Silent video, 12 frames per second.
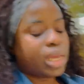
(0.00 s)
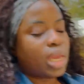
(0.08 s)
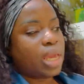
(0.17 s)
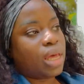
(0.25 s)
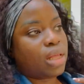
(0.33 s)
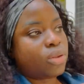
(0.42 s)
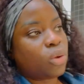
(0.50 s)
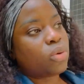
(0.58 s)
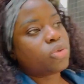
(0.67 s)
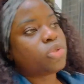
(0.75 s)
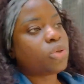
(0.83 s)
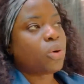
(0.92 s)
and
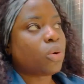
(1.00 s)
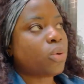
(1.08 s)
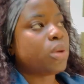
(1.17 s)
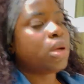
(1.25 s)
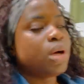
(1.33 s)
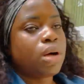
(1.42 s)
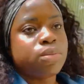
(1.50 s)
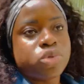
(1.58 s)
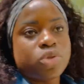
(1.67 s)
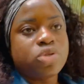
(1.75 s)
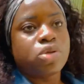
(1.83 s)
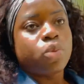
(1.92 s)
also
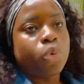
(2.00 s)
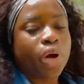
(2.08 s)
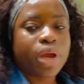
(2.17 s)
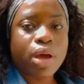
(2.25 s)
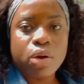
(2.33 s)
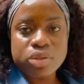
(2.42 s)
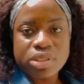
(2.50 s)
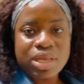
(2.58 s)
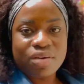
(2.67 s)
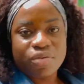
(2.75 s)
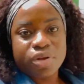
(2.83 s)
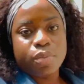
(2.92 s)
do some workouts,
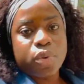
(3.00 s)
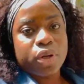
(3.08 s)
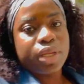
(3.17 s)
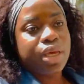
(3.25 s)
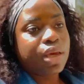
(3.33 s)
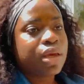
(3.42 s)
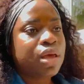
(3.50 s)
like for the body,